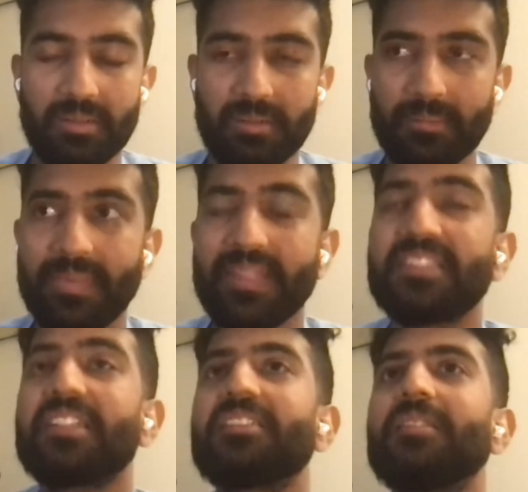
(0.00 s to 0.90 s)
By
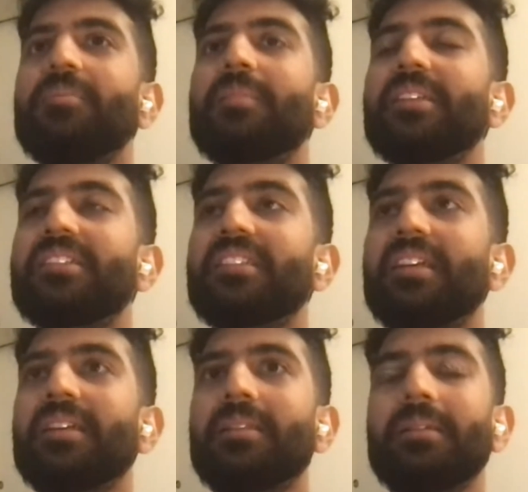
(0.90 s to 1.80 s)
structured preparation,
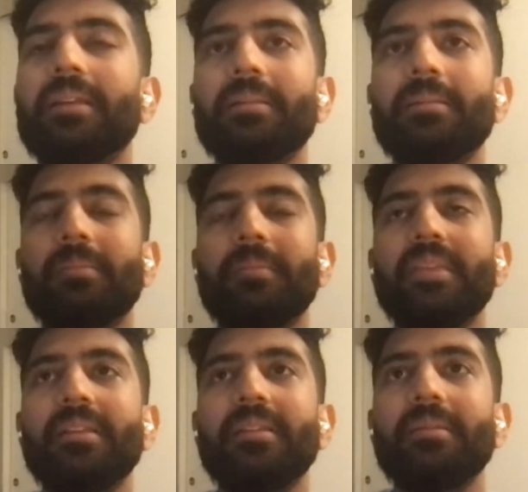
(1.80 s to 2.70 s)
I'll
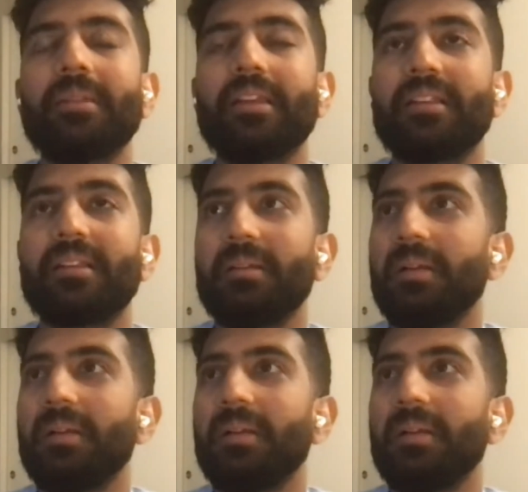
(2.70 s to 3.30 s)
mean like